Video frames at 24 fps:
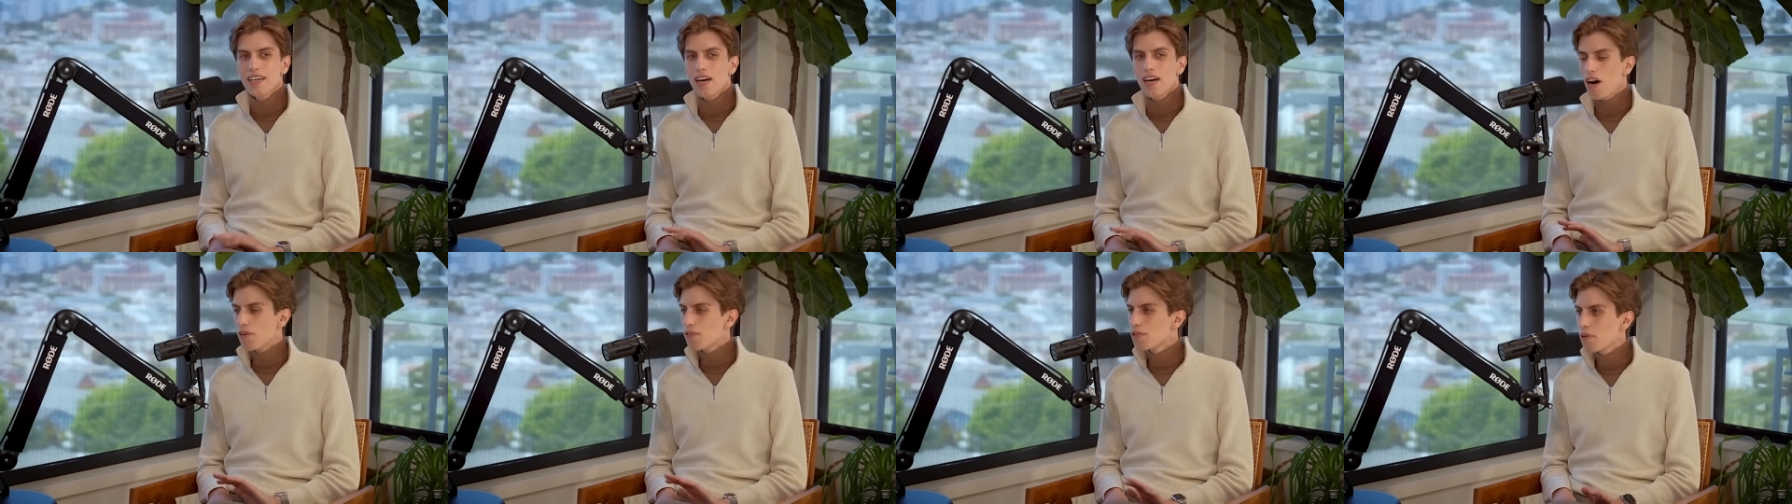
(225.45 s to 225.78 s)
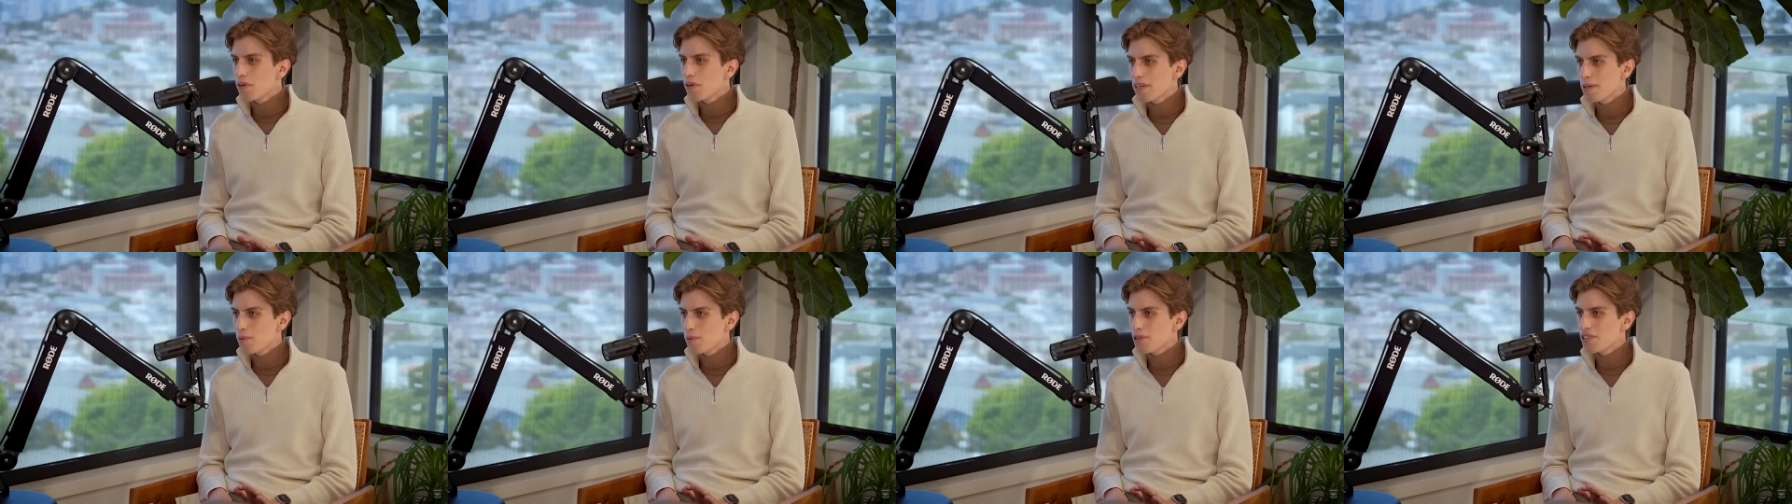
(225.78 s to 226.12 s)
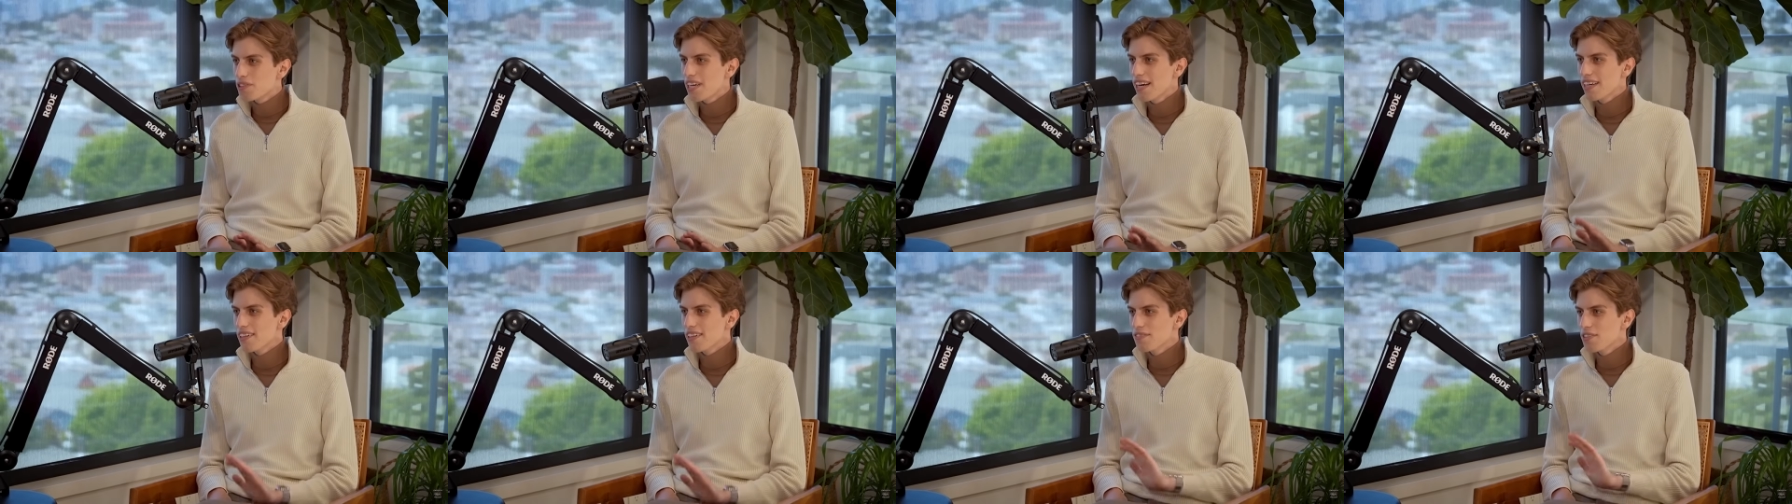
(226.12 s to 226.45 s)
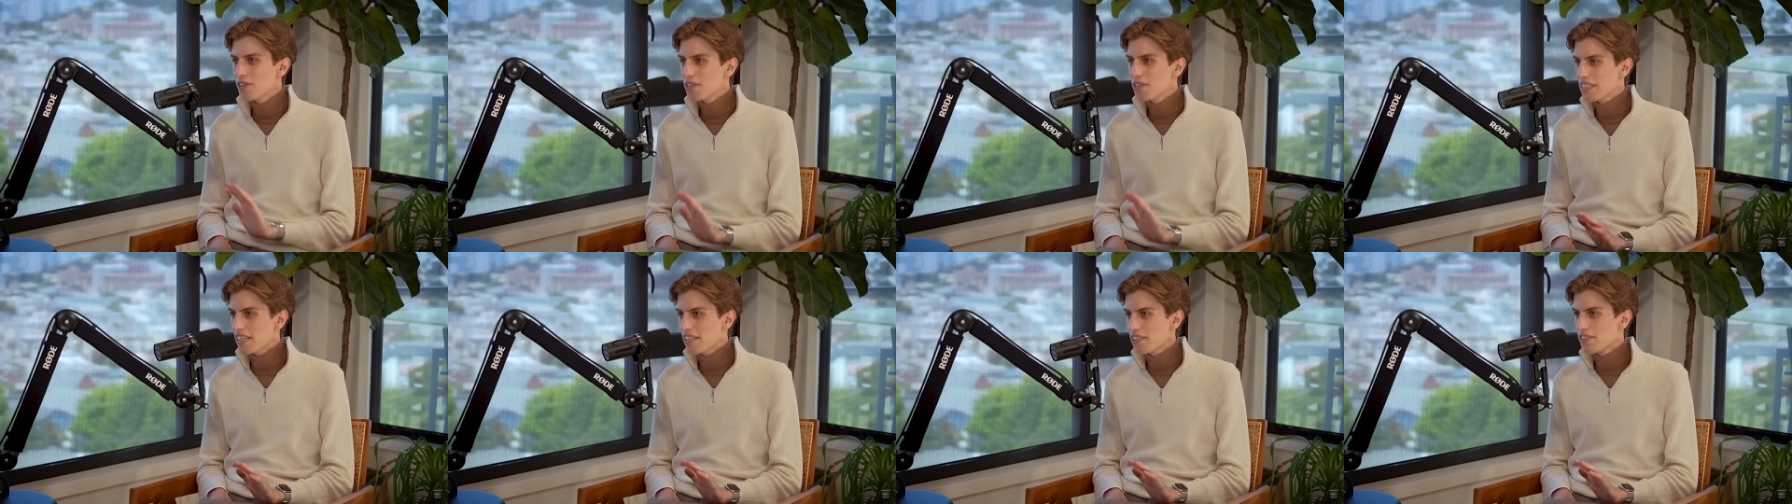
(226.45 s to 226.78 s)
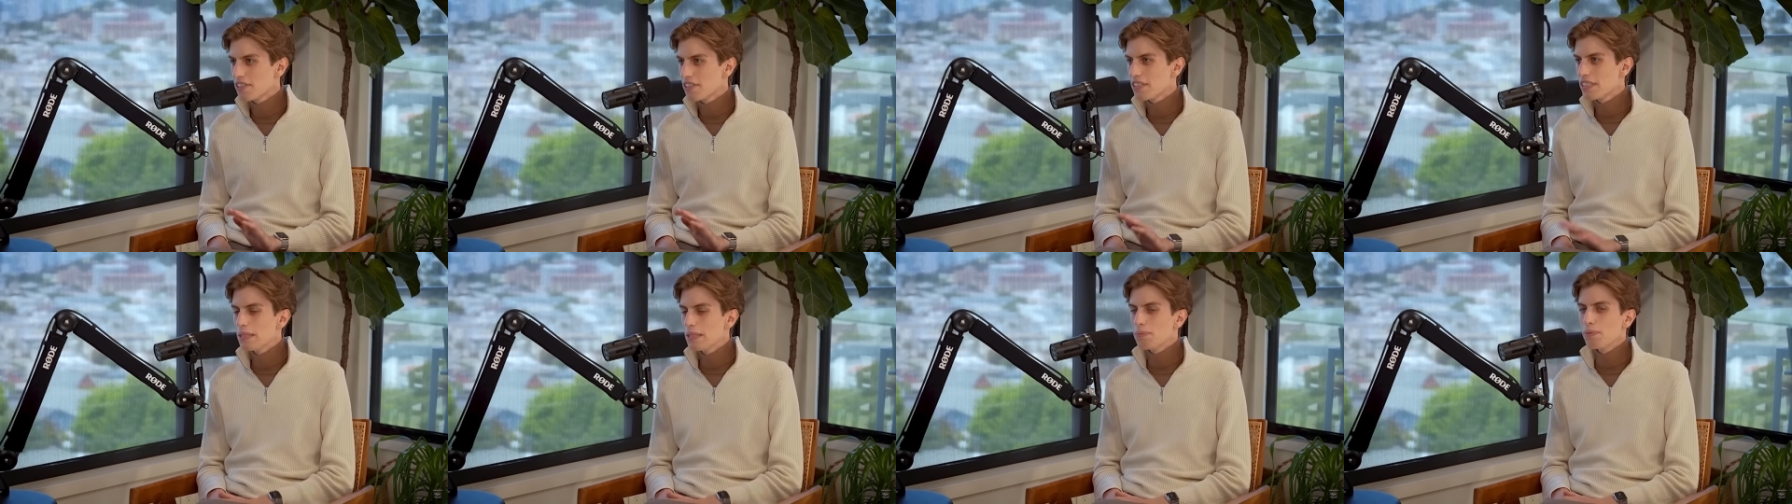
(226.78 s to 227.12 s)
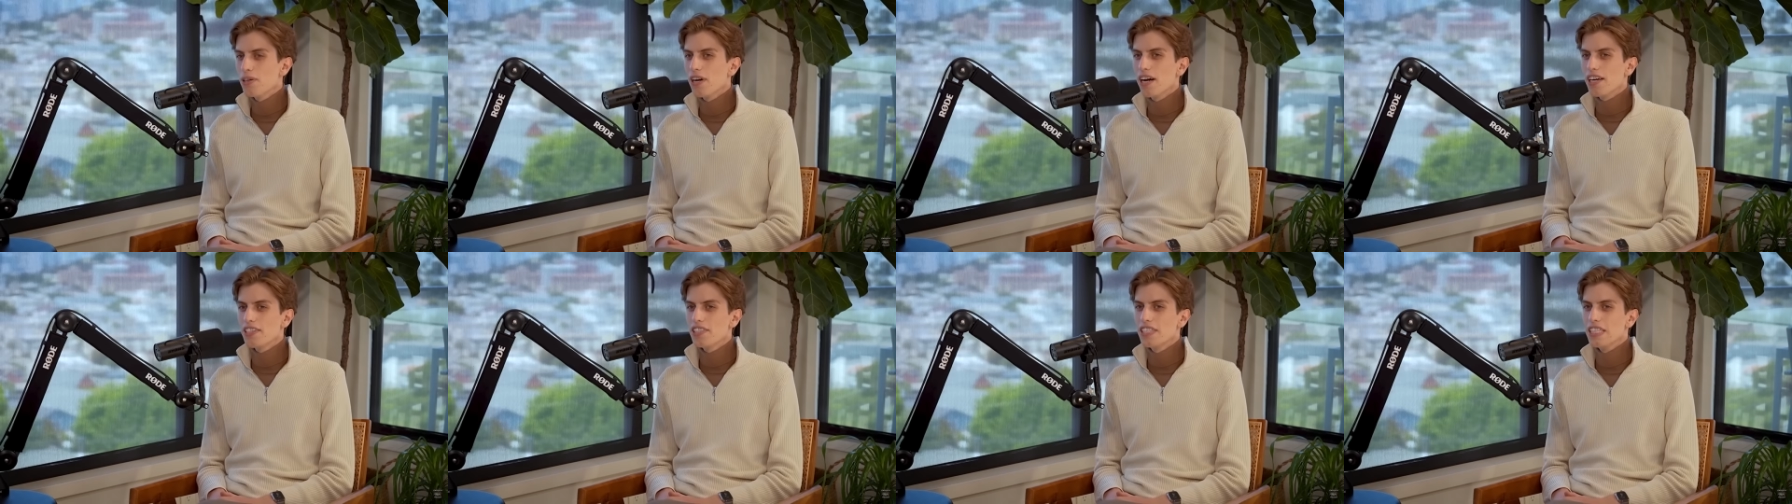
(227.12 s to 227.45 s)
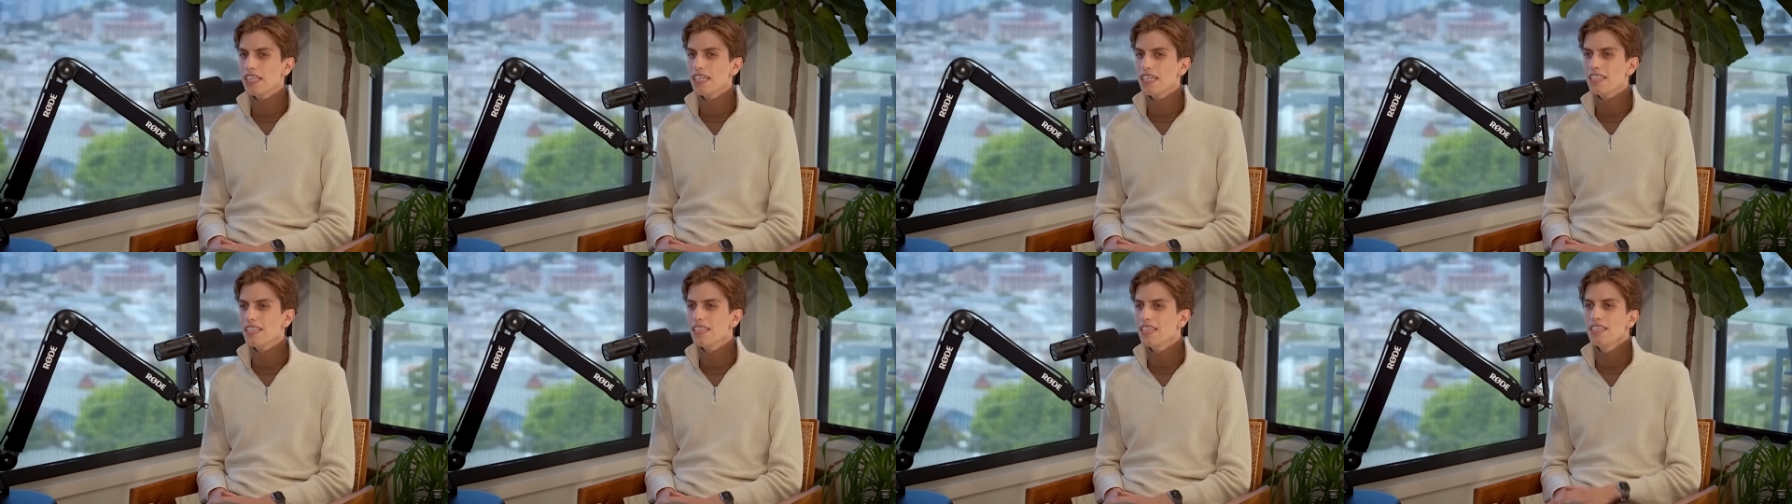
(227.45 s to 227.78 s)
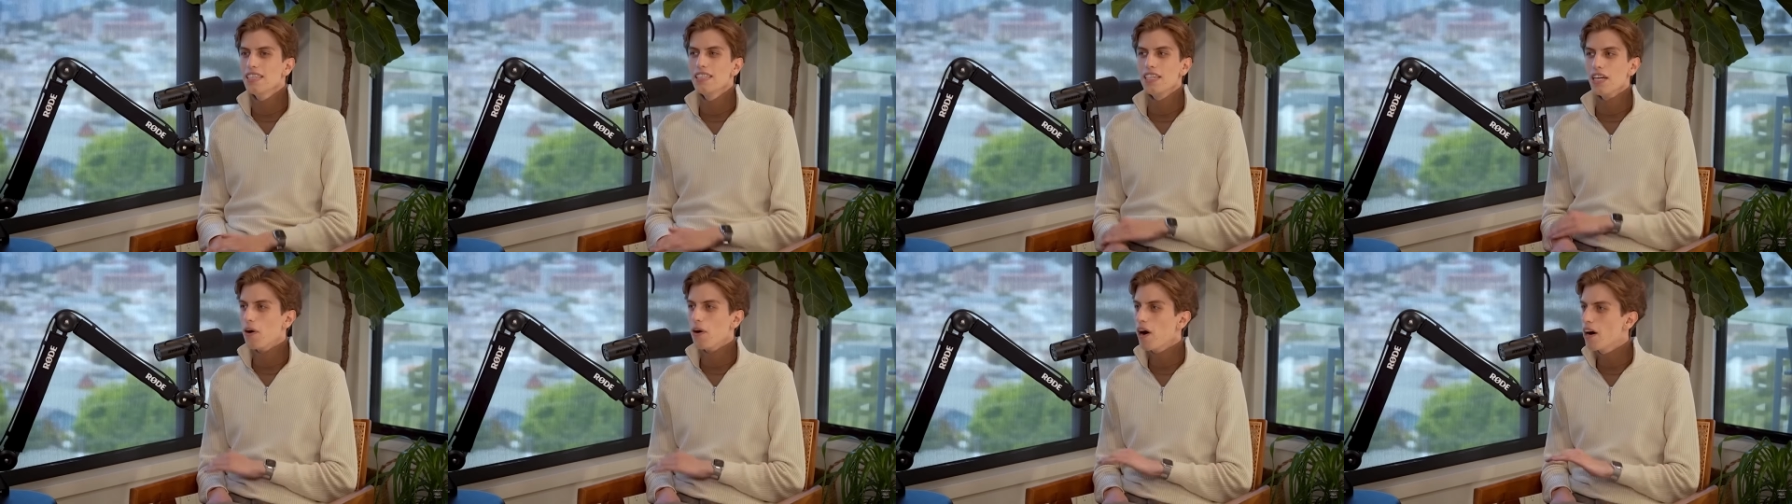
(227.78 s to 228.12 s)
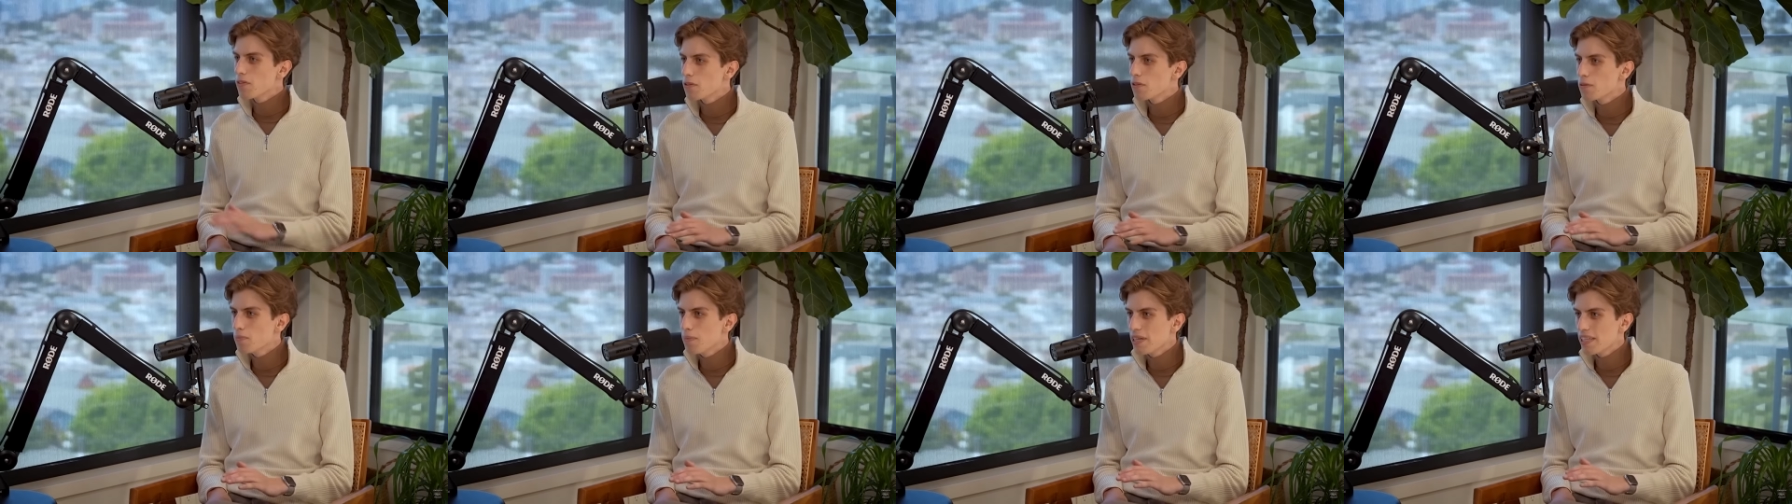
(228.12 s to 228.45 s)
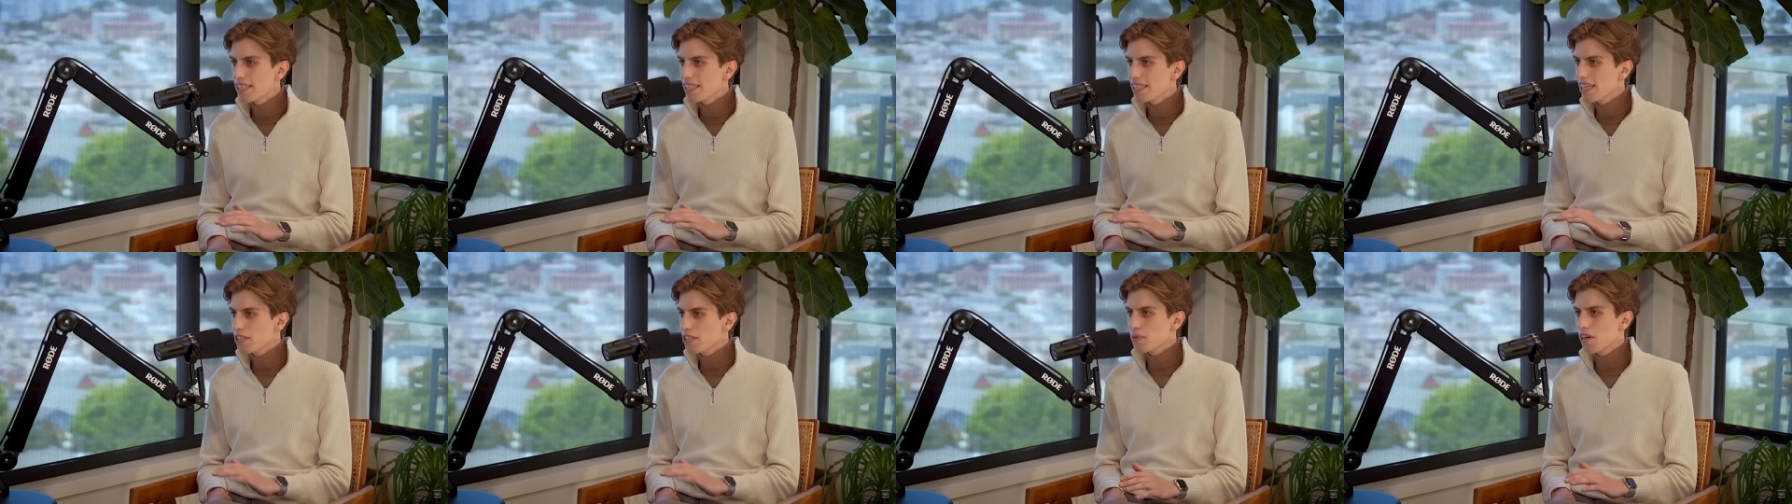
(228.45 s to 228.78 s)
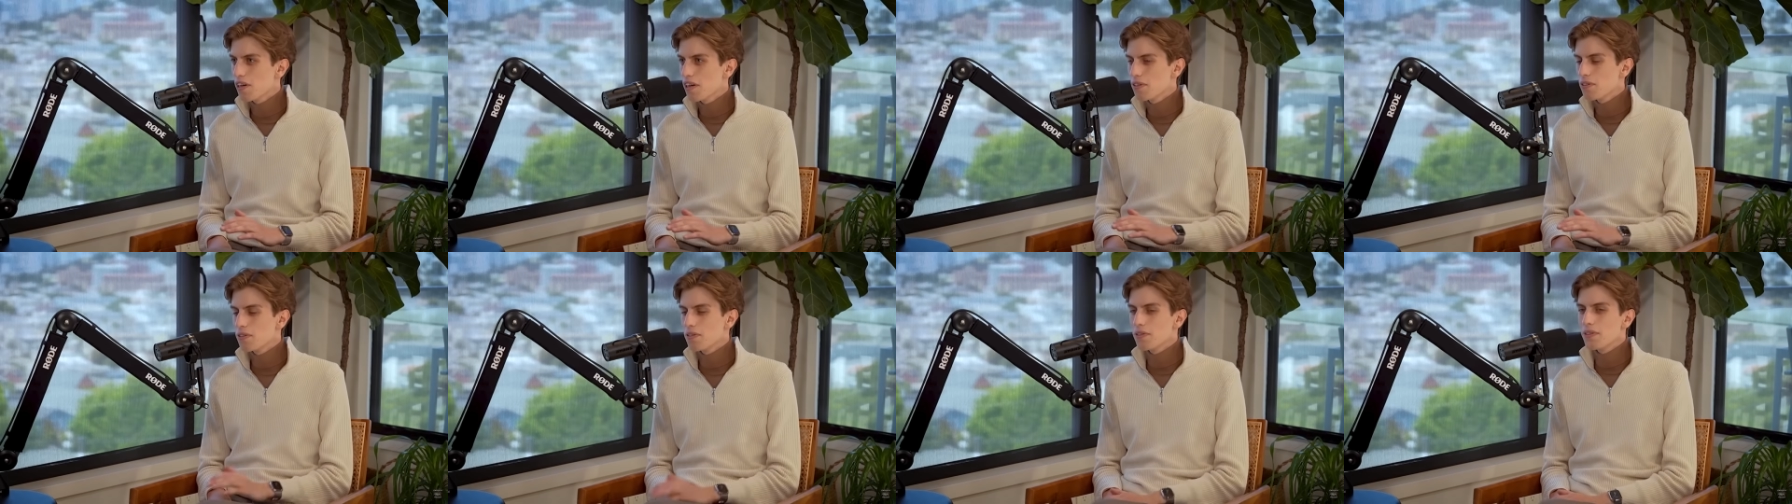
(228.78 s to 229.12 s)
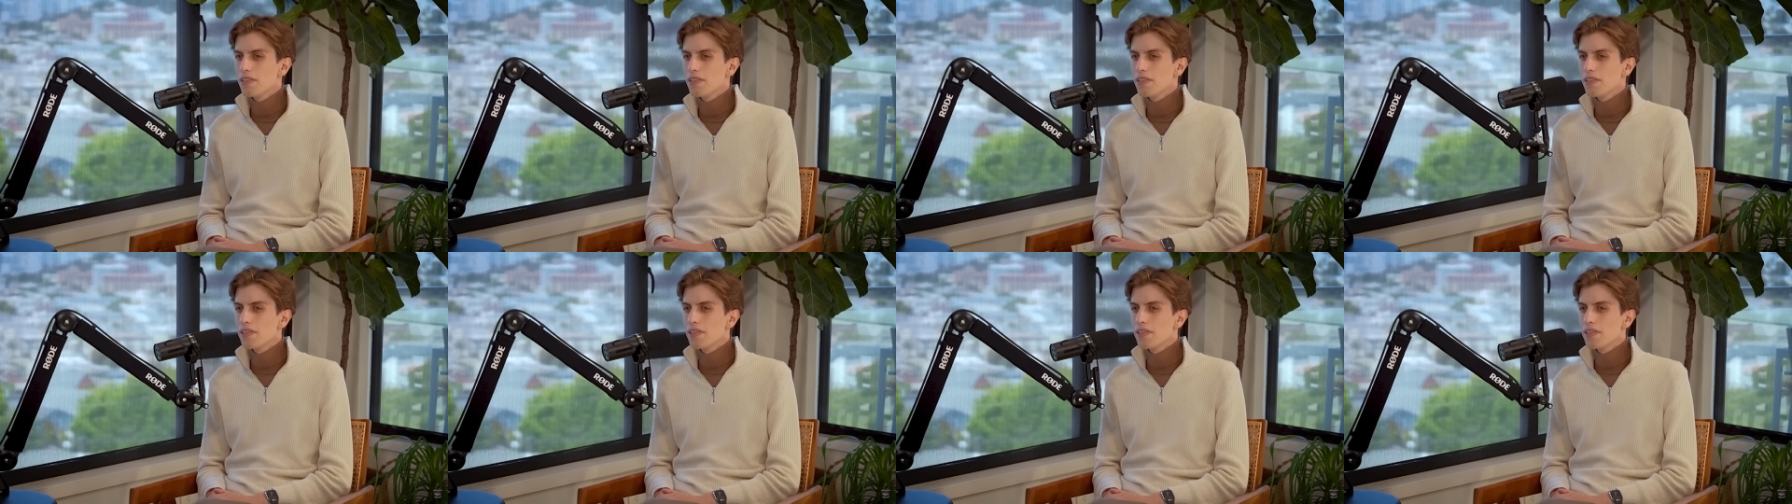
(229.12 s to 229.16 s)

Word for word: over 20% of US electricity production, you know, 100 million H100